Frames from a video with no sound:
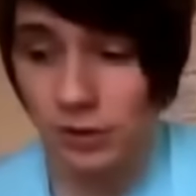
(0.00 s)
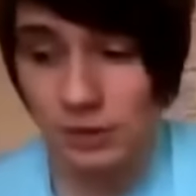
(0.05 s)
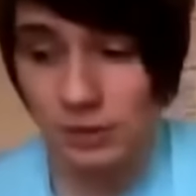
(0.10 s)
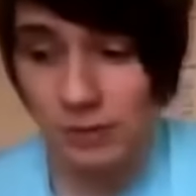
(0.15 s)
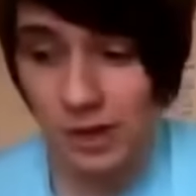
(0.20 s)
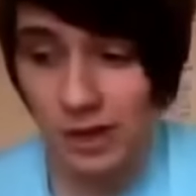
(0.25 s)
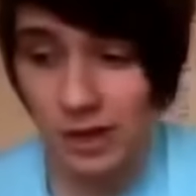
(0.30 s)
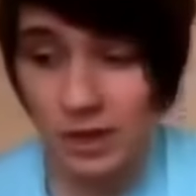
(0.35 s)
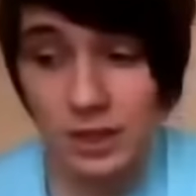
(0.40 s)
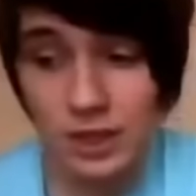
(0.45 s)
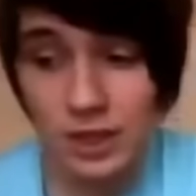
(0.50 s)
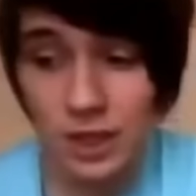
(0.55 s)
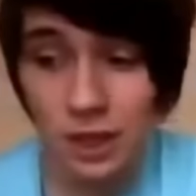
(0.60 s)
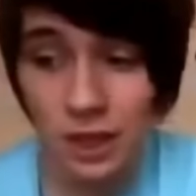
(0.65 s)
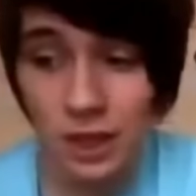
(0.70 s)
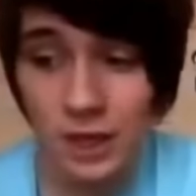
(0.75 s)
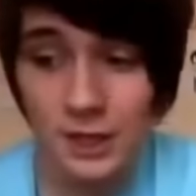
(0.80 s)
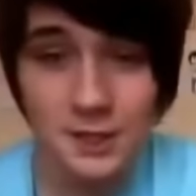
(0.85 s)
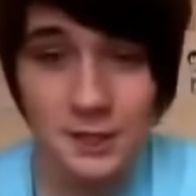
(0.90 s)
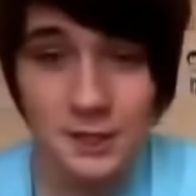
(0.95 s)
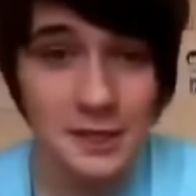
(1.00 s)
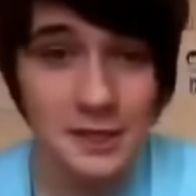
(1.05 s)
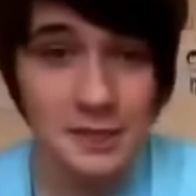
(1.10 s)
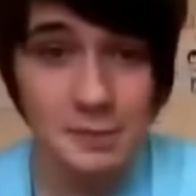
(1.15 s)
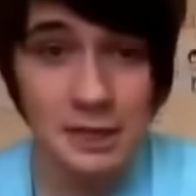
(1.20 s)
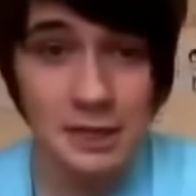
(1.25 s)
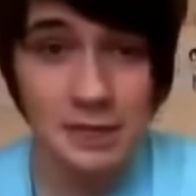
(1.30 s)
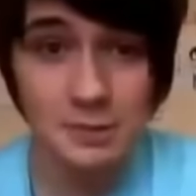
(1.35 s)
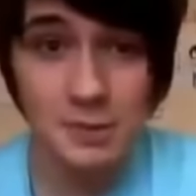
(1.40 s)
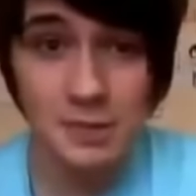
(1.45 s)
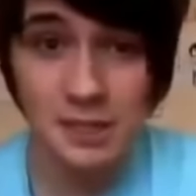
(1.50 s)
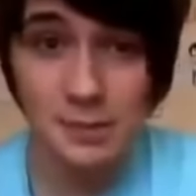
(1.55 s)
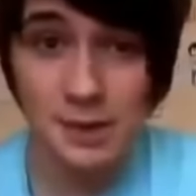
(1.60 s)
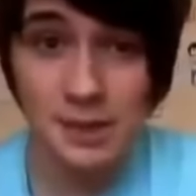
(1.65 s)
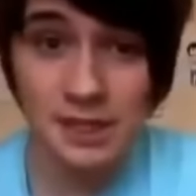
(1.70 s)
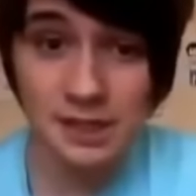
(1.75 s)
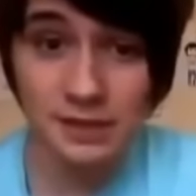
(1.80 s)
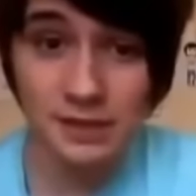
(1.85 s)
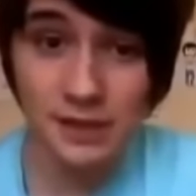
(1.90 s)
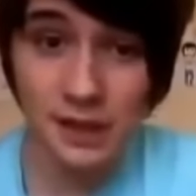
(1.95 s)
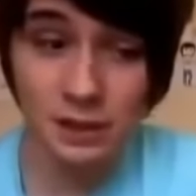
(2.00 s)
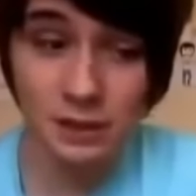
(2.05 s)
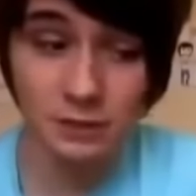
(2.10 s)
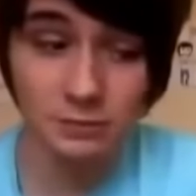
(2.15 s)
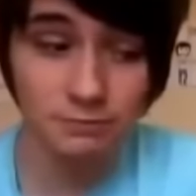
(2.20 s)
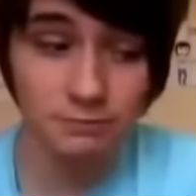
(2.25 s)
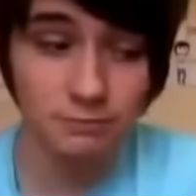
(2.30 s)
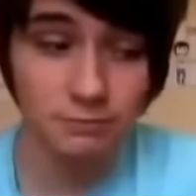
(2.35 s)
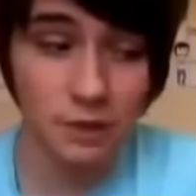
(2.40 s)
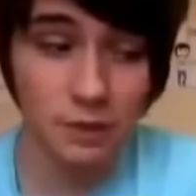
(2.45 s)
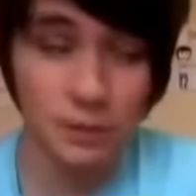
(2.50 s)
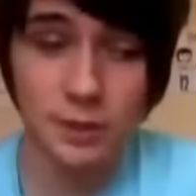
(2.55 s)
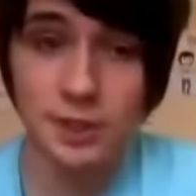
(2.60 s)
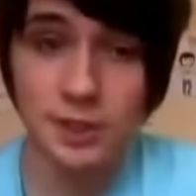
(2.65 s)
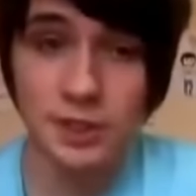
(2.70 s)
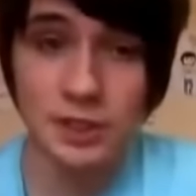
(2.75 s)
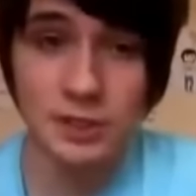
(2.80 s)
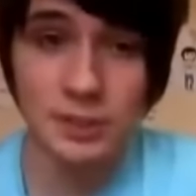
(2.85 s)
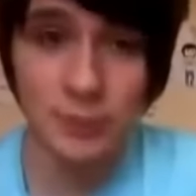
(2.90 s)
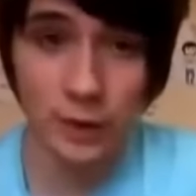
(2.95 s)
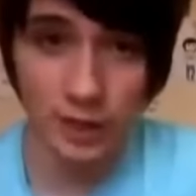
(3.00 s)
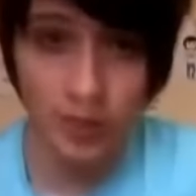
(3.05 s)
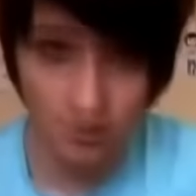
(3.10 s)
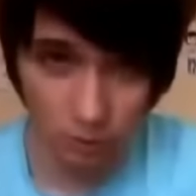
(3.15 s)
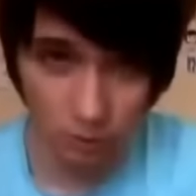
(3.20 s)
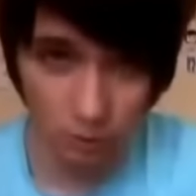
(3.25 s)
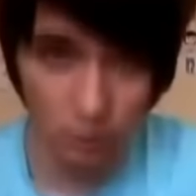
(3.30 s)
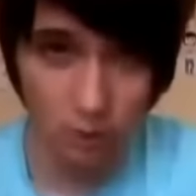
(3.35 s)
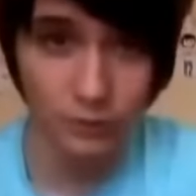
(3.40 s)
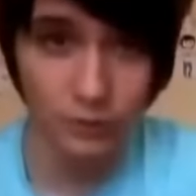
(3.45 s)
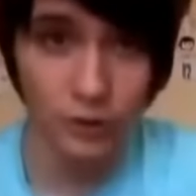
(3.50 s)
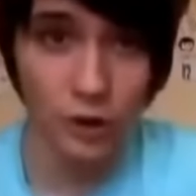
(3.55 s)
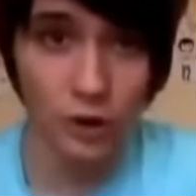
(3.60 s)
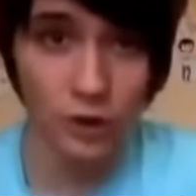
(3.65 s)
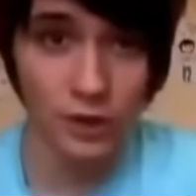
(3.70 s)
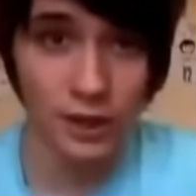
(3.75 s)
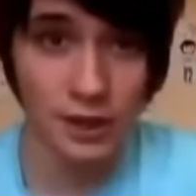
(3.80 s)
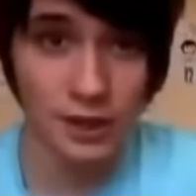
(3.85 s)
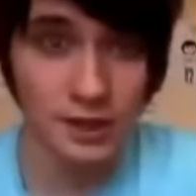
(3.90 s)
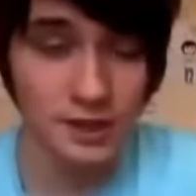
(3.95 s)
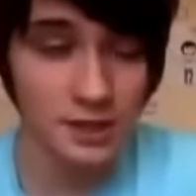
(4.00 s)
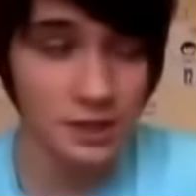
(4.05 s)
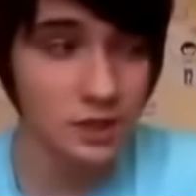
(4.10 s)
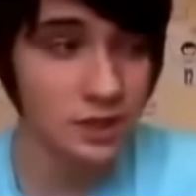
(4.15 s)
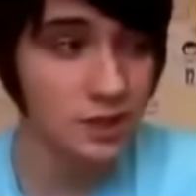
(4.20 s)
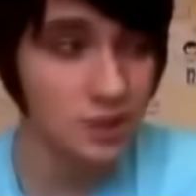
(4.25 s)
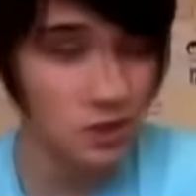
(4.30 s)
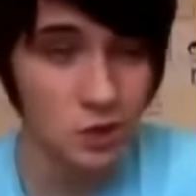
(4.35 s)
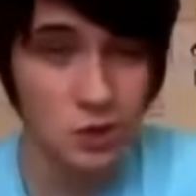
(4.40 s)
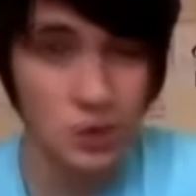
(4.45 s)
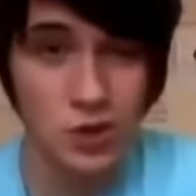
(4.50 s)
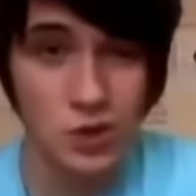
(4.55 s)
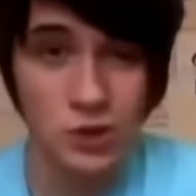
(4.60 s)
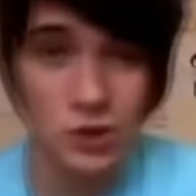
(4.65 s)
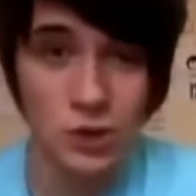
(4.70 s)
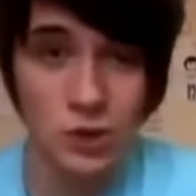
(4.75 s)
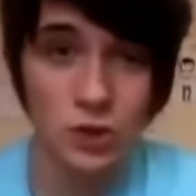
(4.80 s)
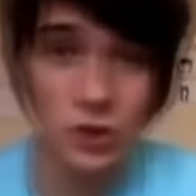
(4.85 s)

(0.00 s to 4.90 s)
pretty much I just met him as Amazing Phil, which inspires all of you out there to just stalk